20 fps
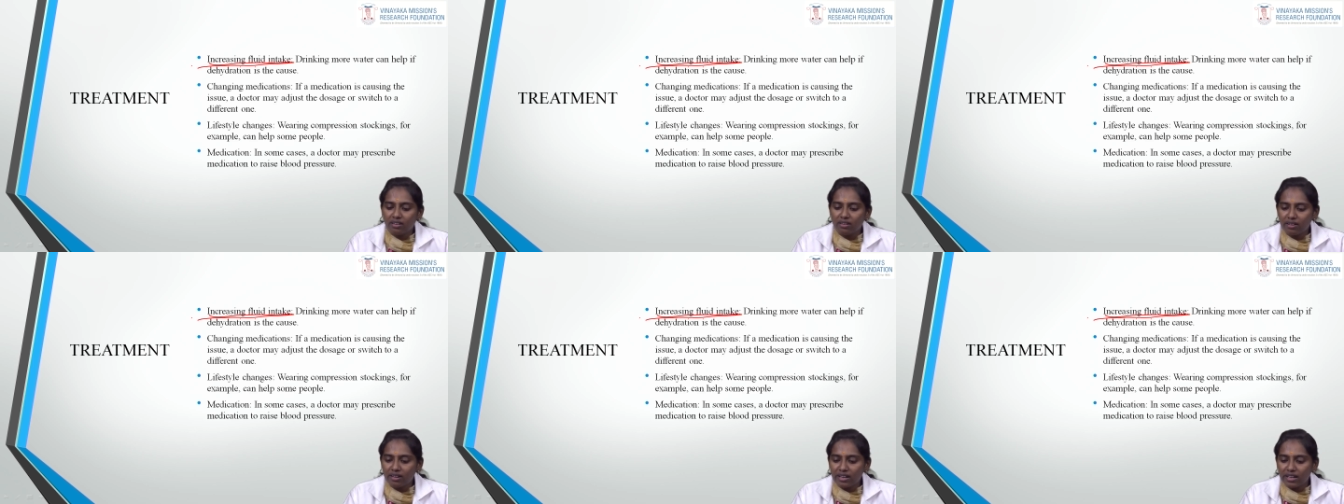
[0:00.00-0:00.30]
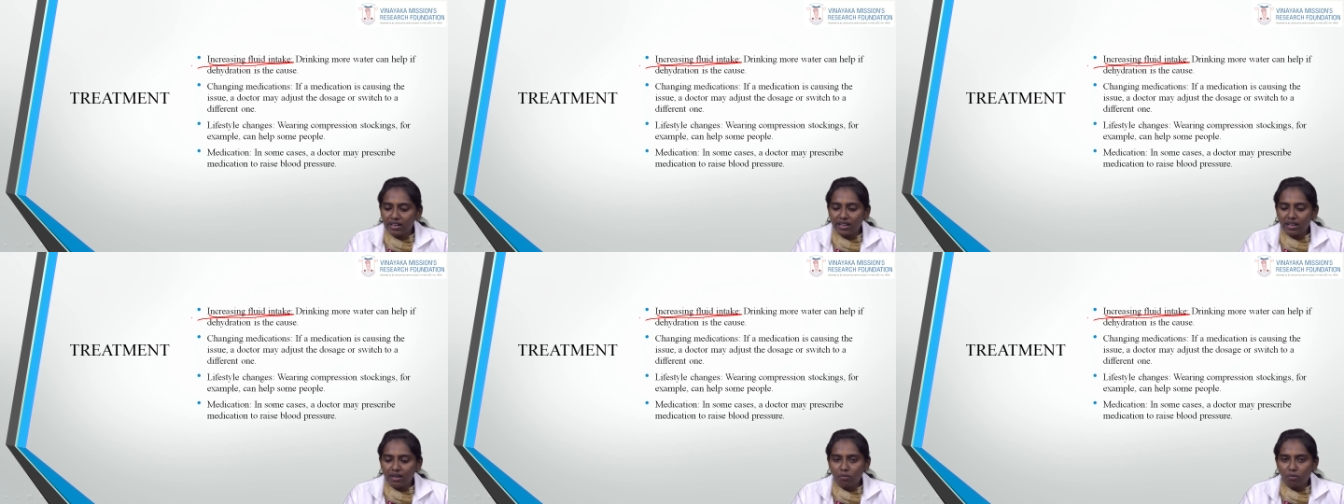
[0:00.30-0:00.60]

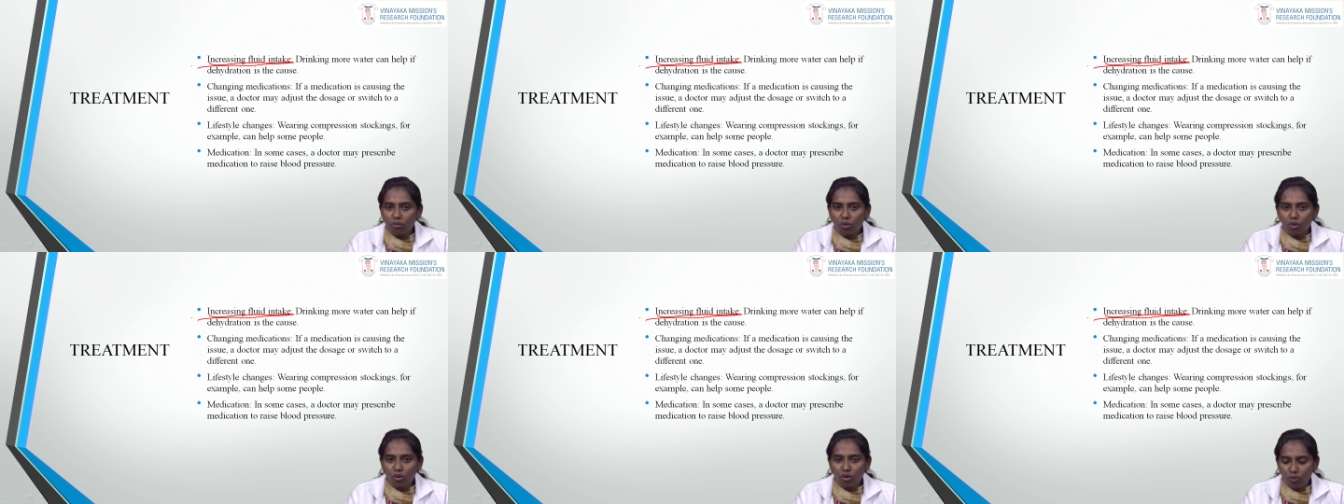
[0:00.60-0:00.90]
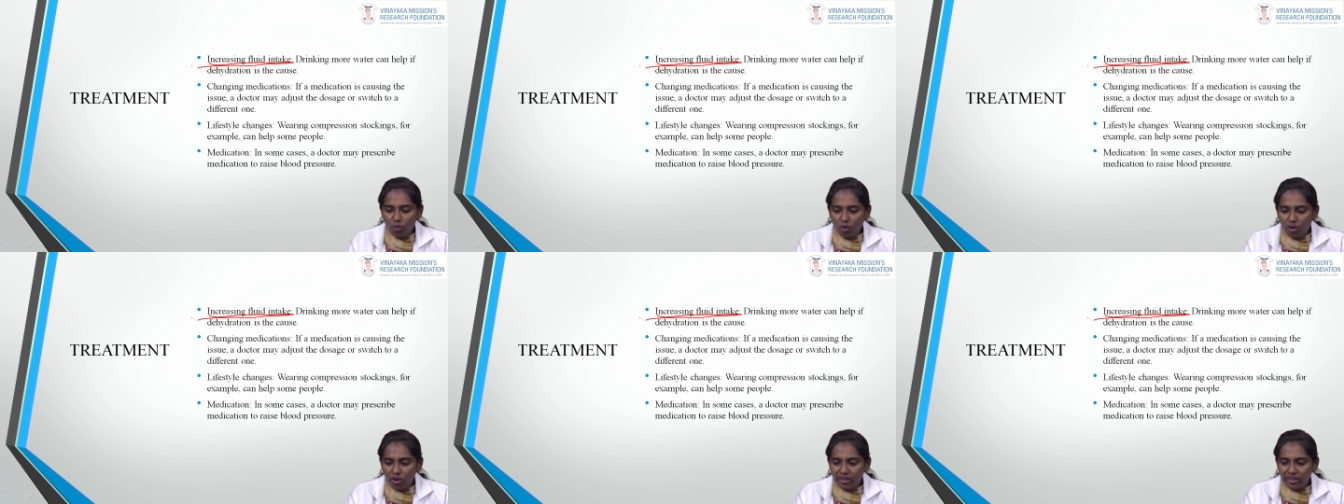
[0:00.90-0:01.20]
Drinking
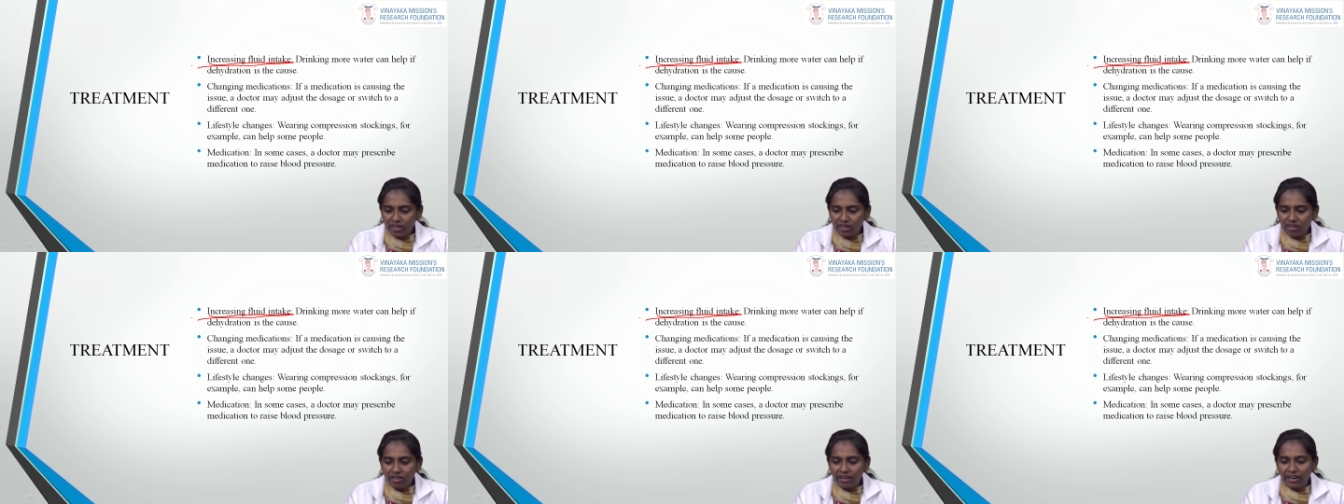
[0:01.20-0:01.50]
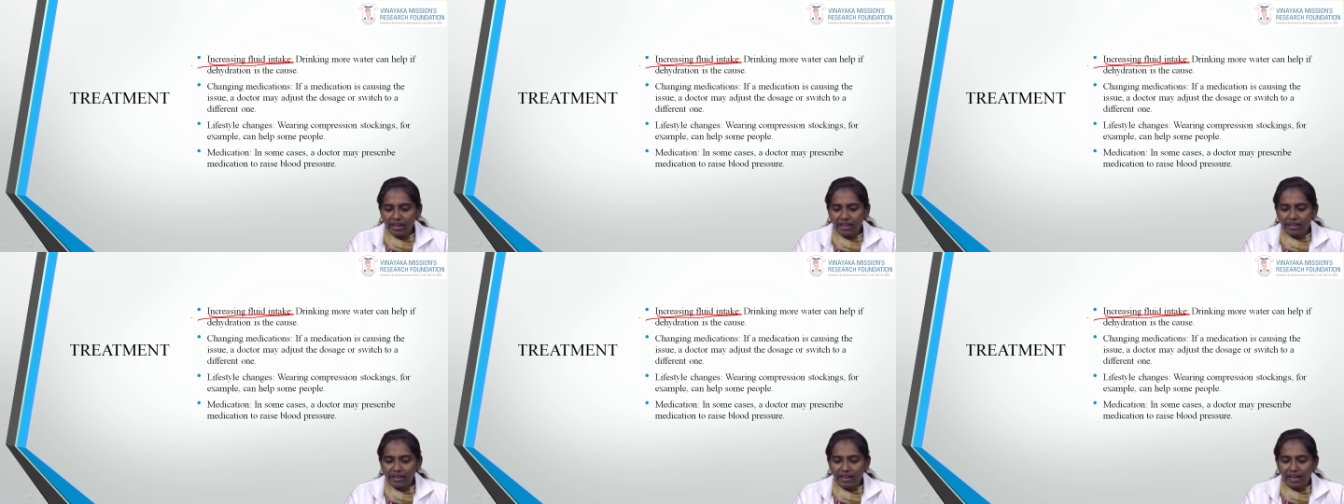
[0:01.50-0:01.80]
more water
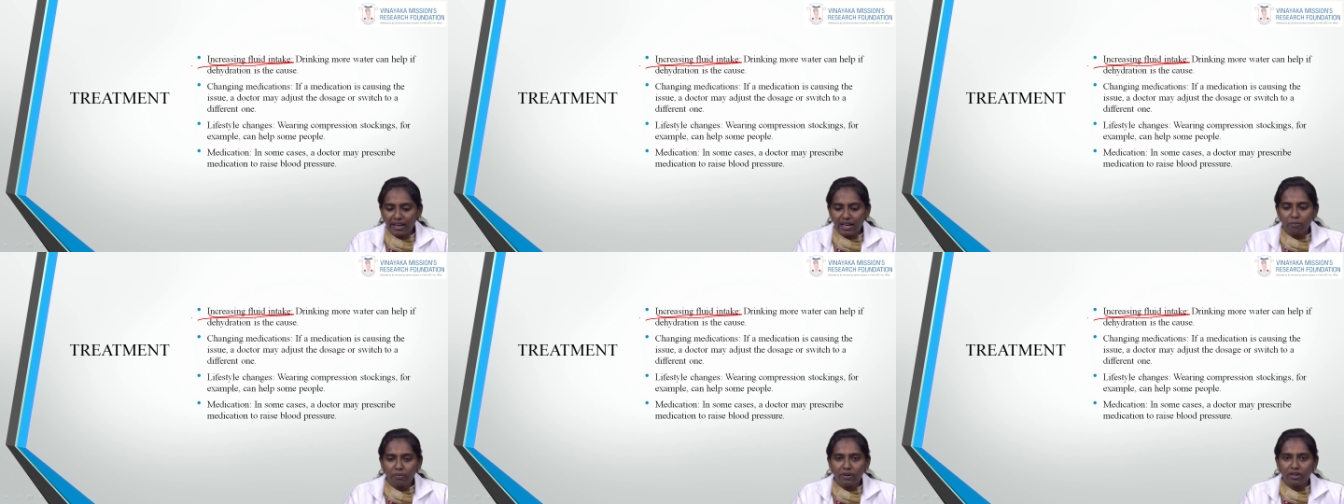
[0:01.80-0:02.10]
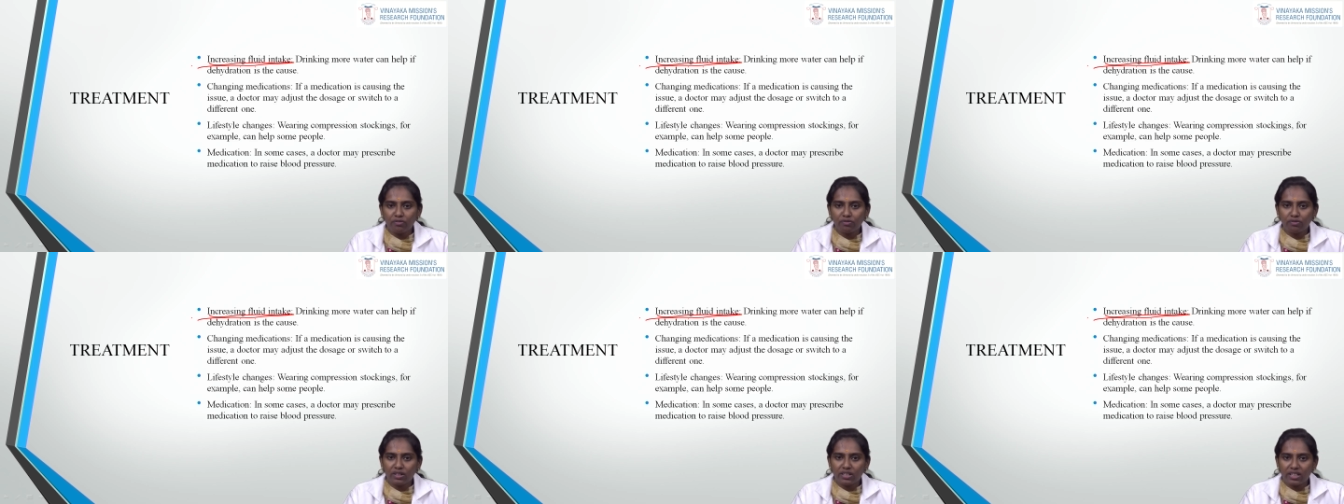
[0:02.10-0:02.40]
can help
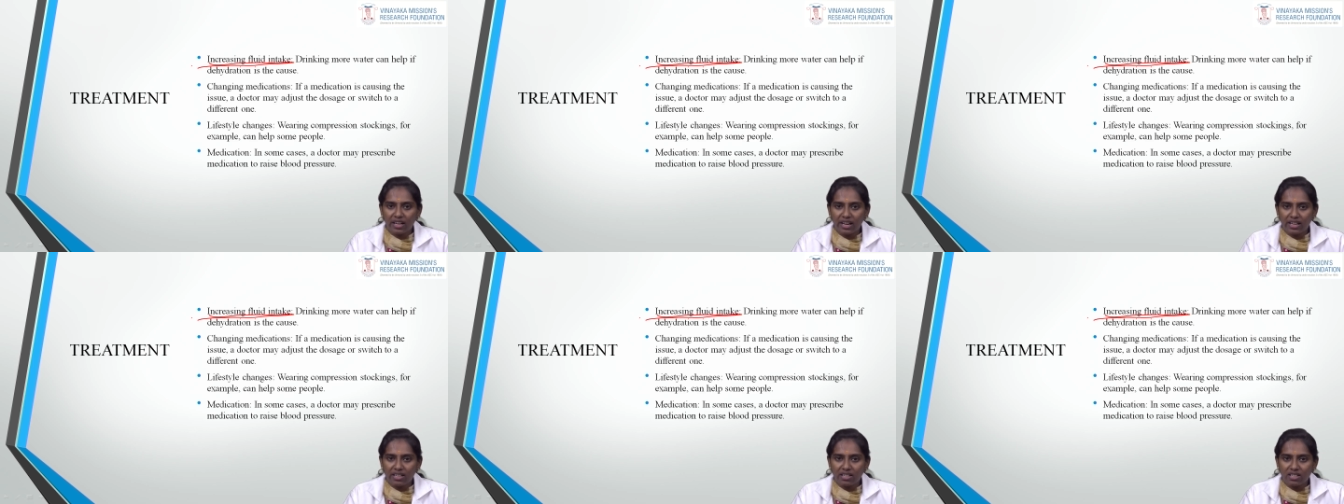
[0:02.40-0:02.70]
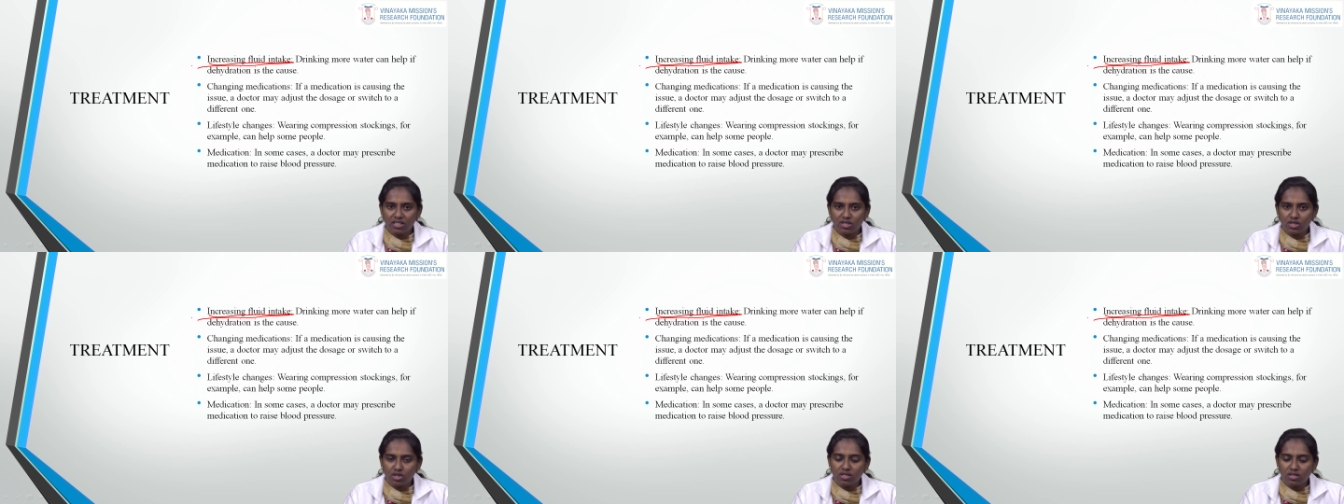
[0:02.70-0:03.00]
if the
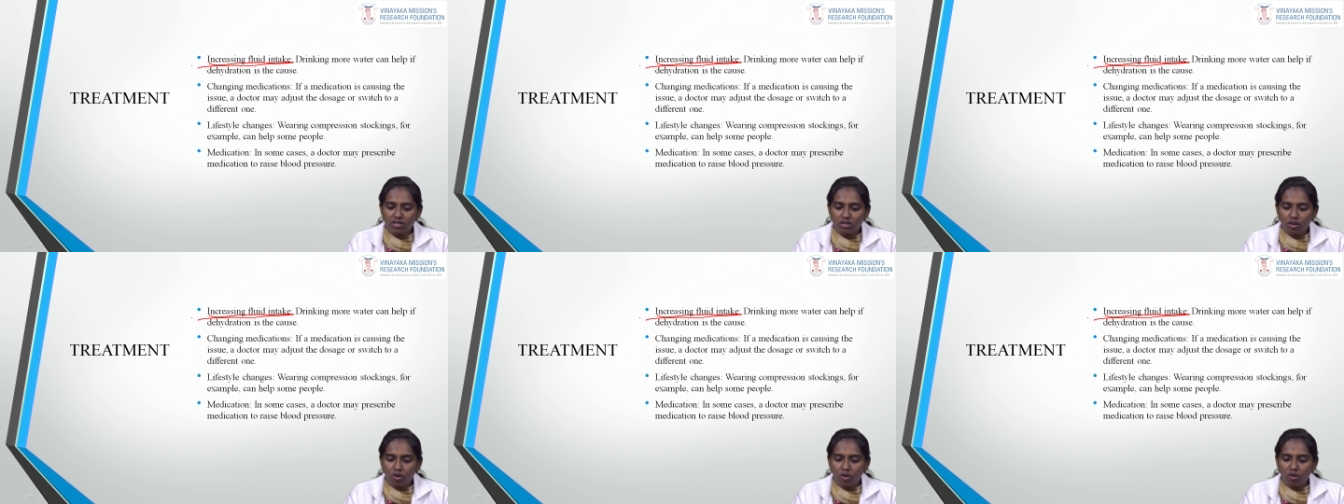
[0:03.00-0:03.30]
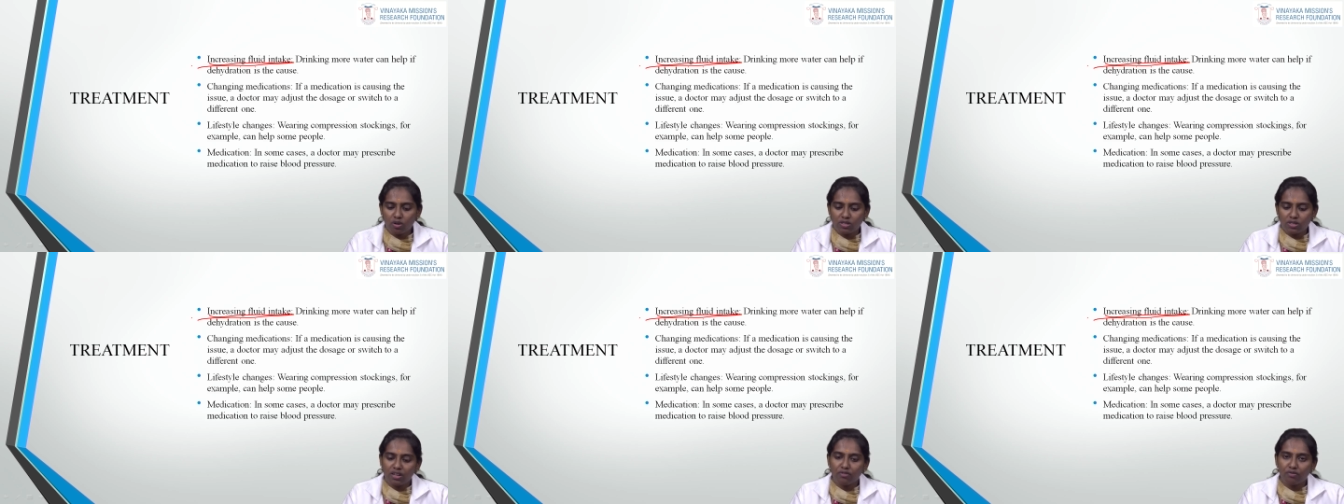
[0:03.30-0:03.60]
dehydration is the cause.